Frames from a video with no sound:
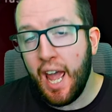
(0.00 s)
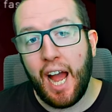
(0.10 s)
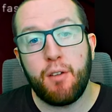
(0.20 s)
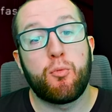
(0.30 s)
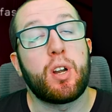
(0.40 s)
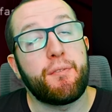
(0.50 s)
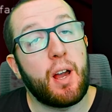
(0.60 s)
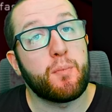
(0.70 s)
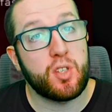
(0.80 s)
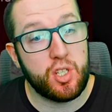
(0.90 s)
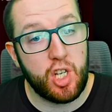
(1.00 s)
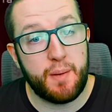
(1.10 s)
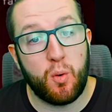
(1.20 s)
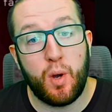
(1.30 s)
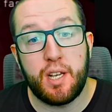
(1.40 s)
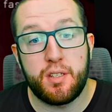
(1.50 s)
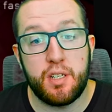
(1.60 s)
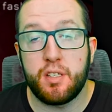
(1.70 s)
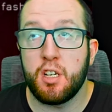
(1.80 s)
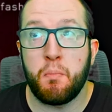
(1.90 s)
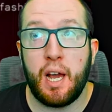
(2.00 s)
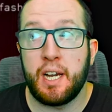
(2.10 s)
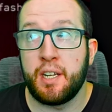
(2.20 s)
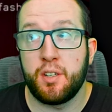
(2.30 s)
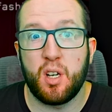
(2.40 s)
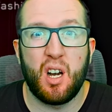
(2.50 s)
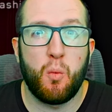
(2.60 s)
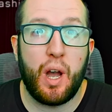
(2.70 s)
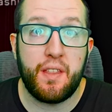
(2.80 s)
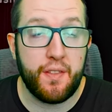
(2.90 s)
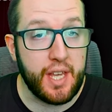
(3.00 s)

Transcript: a revamped cyberware system and a way that